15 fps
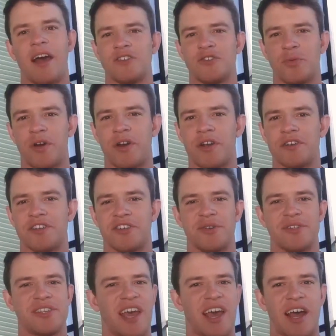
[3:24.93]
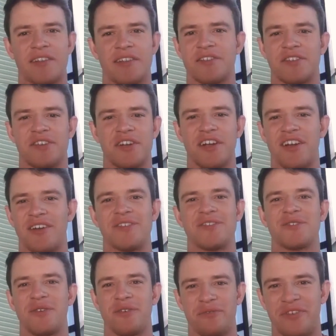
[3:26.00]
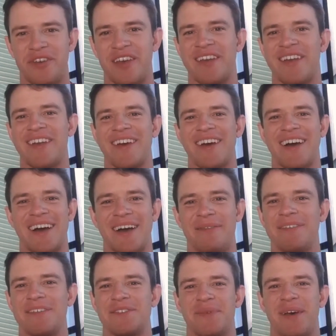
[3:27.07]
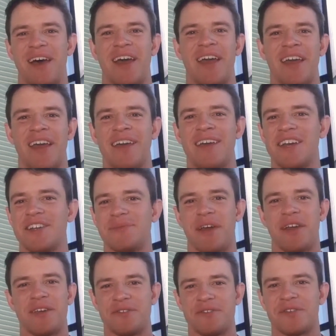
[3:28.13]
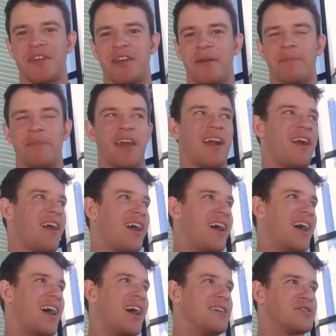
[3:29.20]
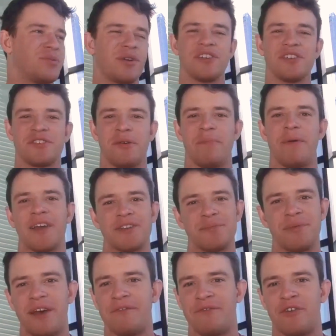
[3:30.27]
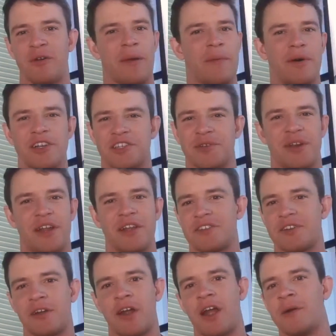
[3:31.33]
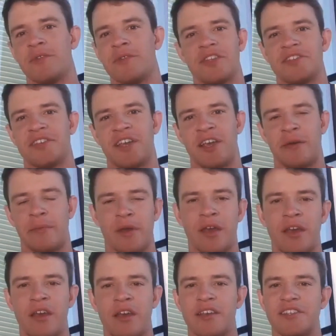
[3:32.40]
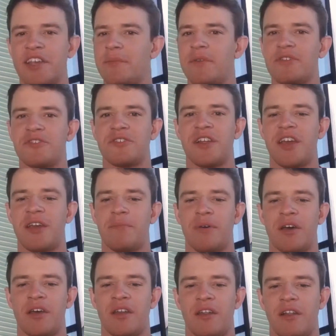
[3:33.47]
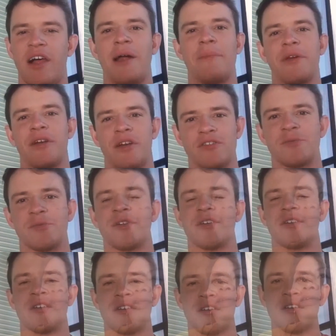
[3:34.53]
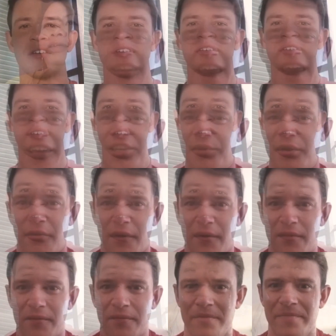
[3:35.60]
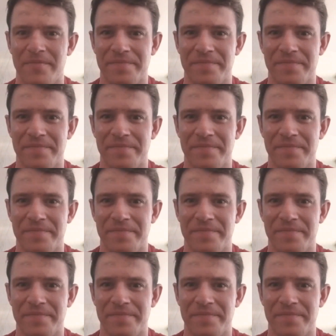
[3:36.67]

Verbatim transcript: on Twitter. So it's at sner underscore fit um, is my is my username there. Uh, Twitter is the biggest okay. platform. I'm also on Instagram with the same same username, but a lot bigger on Twitter. Okay. Yeah, so you were a pitcher